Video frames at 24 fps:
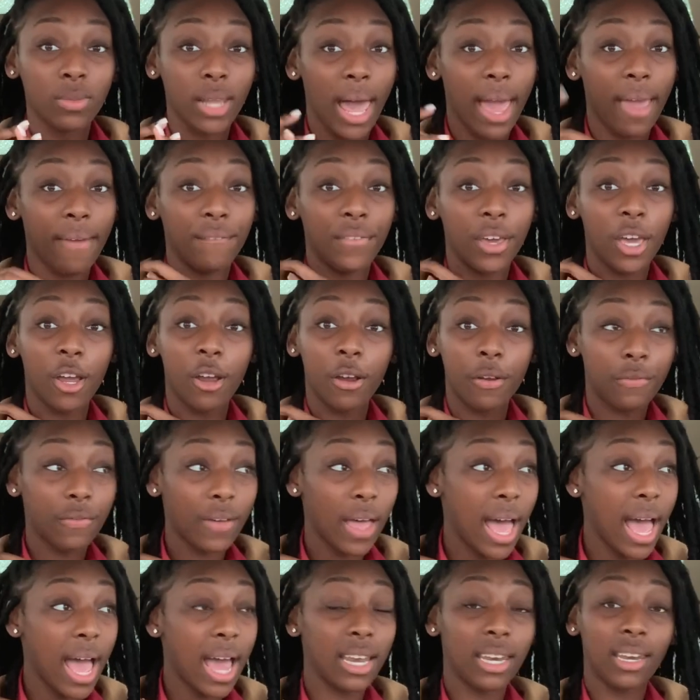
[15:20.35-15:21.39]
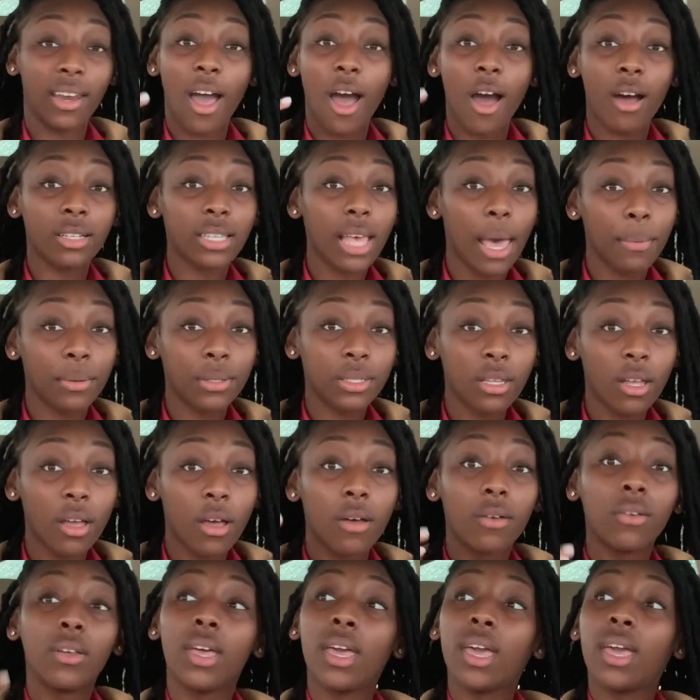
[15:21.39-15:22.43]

like verified and all type of stuff,